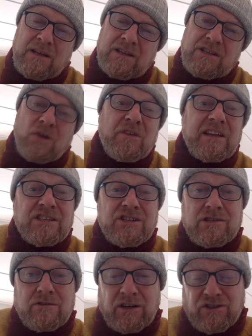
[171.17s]
So the
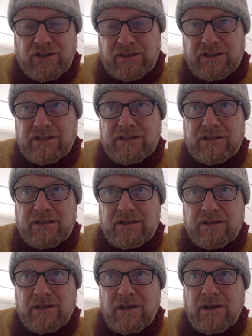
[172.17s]
instructions.
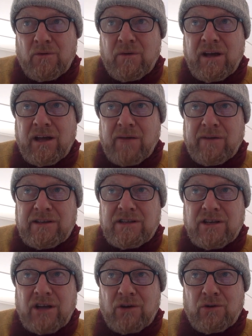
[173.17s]
We're going to
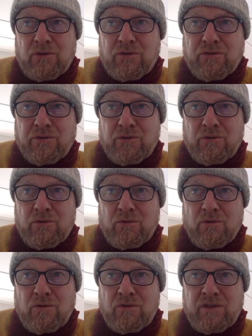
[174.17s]
go
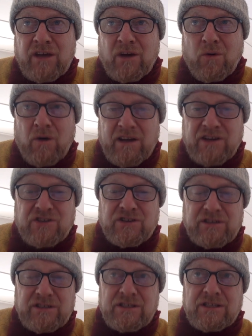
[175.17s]
through the
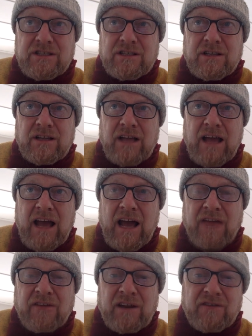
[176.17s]
equations
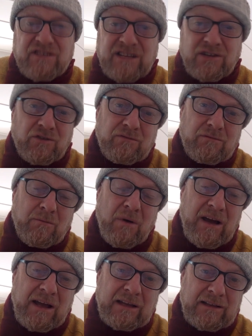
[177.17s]
that I've set on
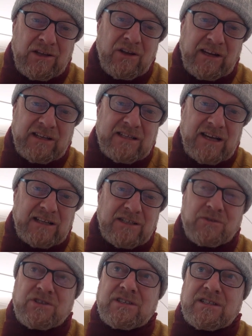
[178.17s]
my learning
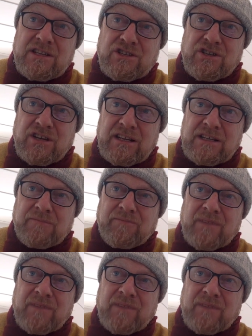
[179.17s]
task, which is this sheet,